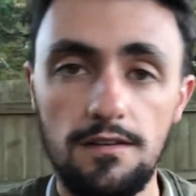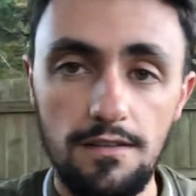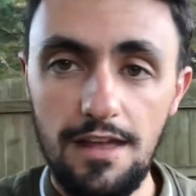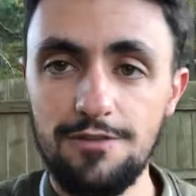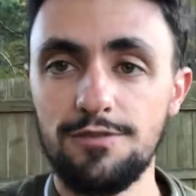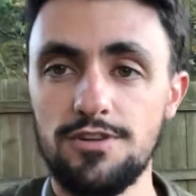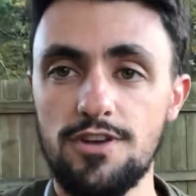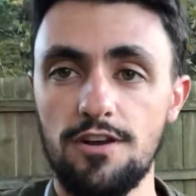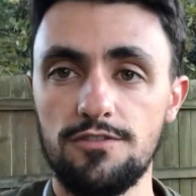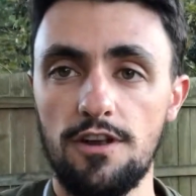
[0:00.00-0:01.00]
that's what this
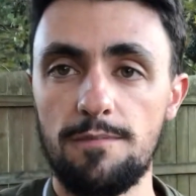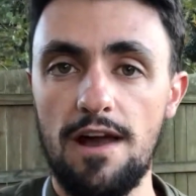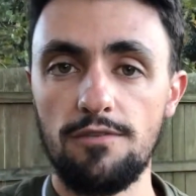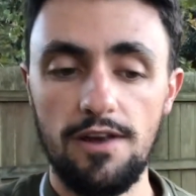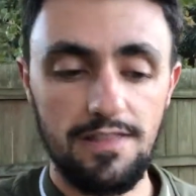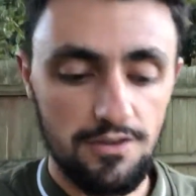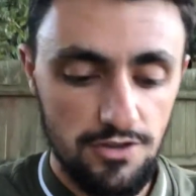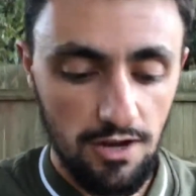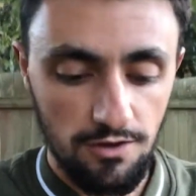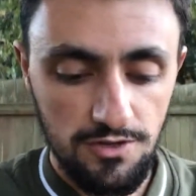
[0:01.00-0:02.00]
channel is all about, right? This
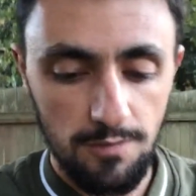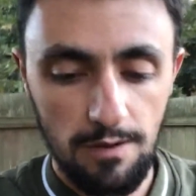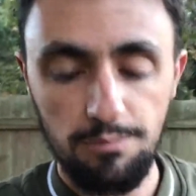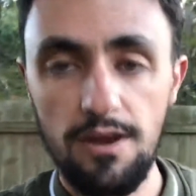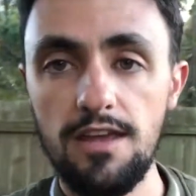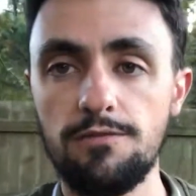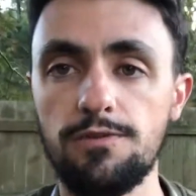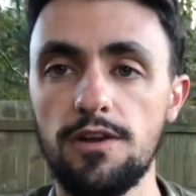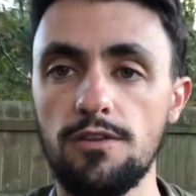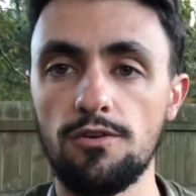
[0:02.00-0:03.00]
channel is all about breaking
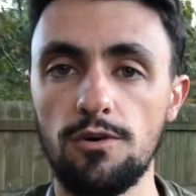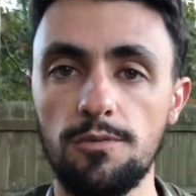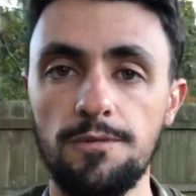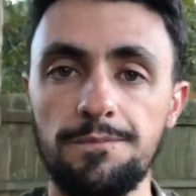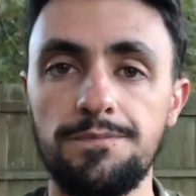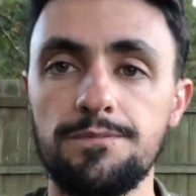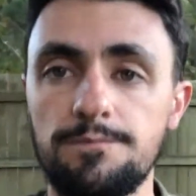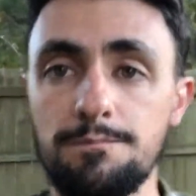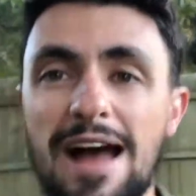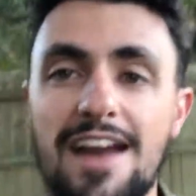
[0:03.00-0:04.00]
free of the normal
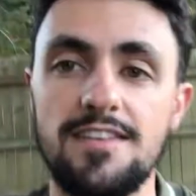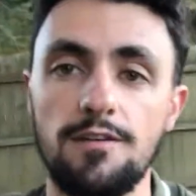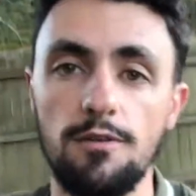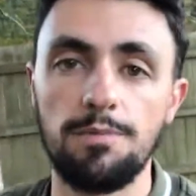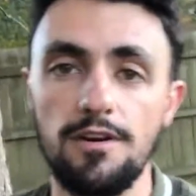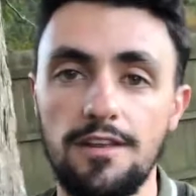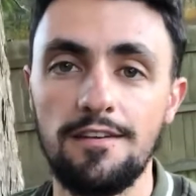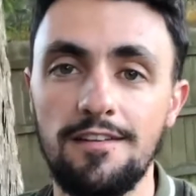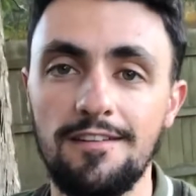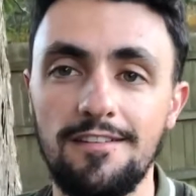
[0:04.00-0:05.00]
box that we're put
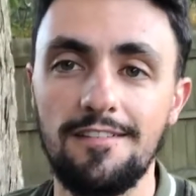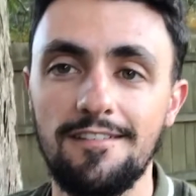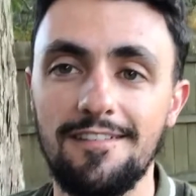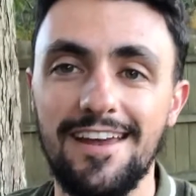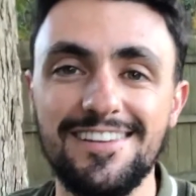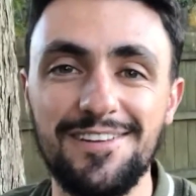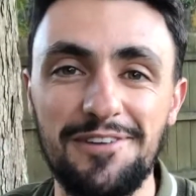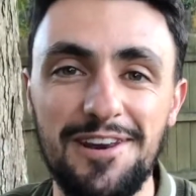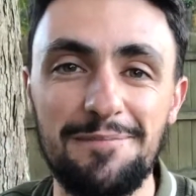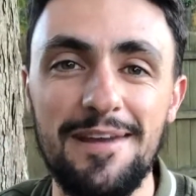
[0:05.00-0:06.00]
in and
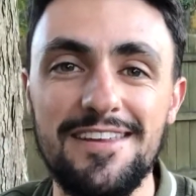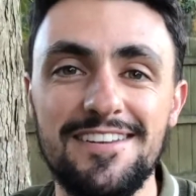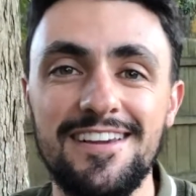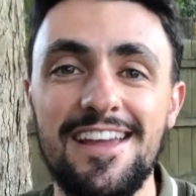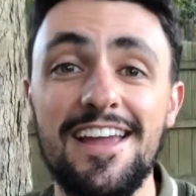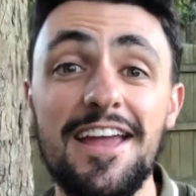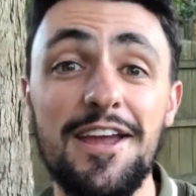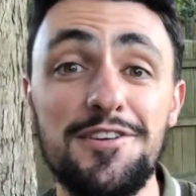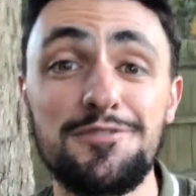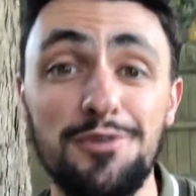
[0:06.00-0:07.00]
living an amazing,
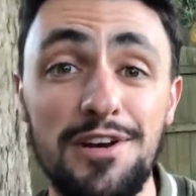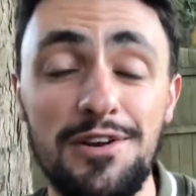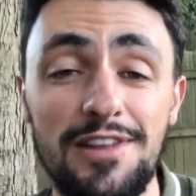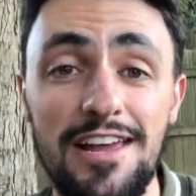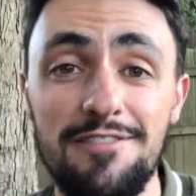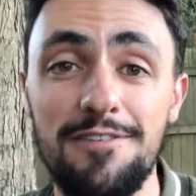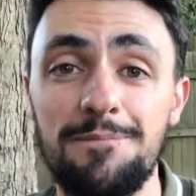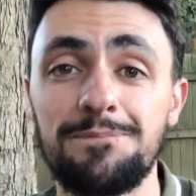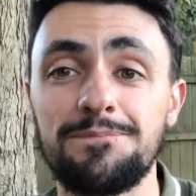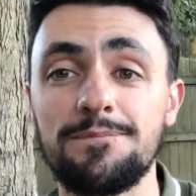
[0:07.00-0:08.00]
extraordinary life.
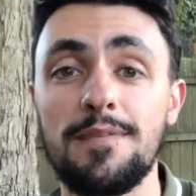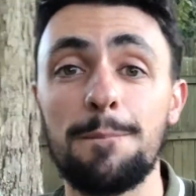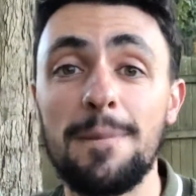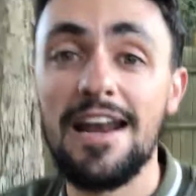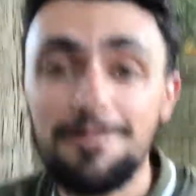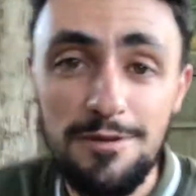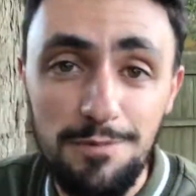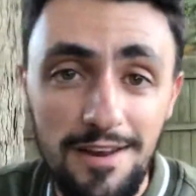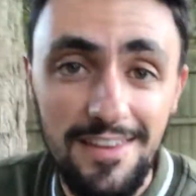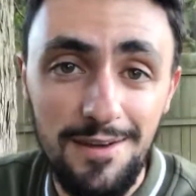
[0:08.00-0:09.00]
My name is
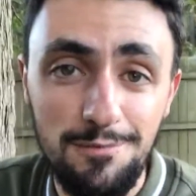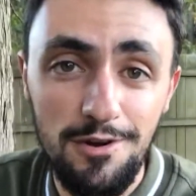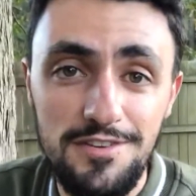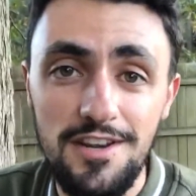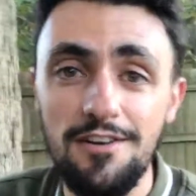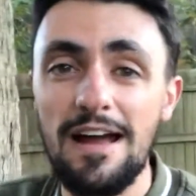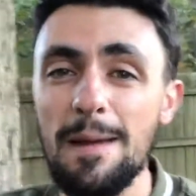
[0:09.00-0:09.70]
Brandon D'Ambrosio. I